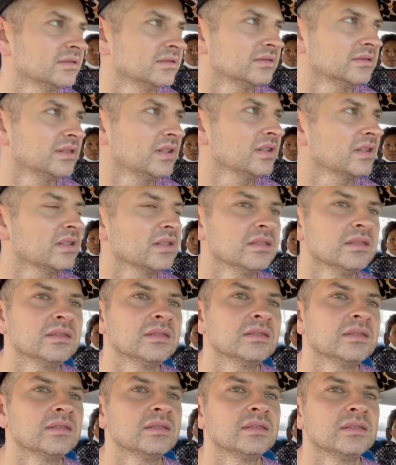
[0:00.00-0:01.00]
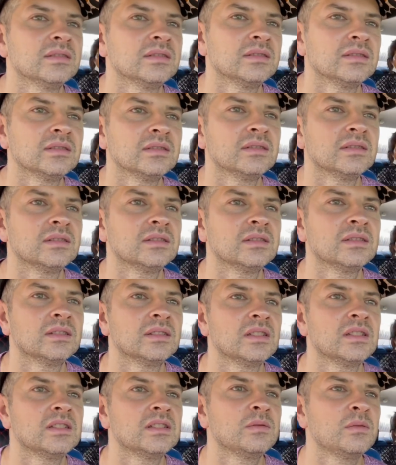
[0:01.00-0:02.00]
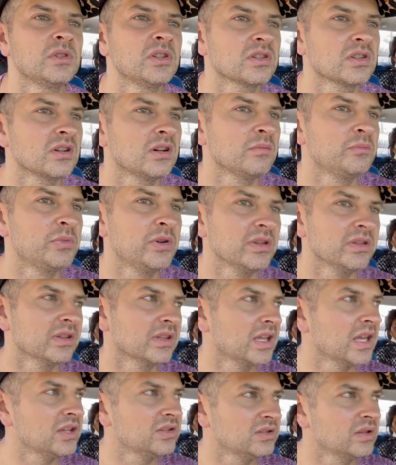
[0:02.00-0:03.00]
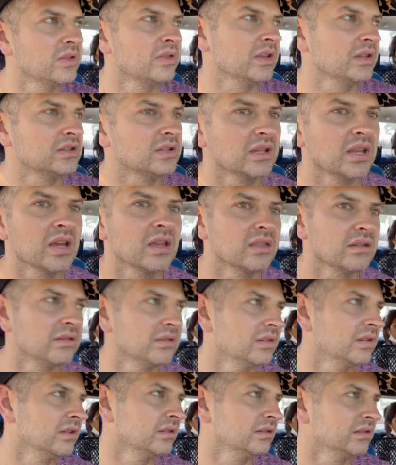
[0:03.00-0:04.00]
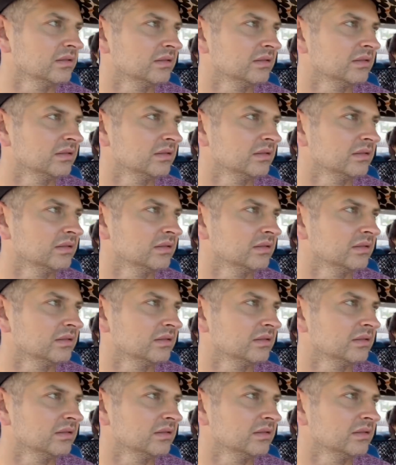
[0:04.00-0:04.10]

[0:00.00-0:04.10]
Okay. So we just got to put the kitchen thing together and then...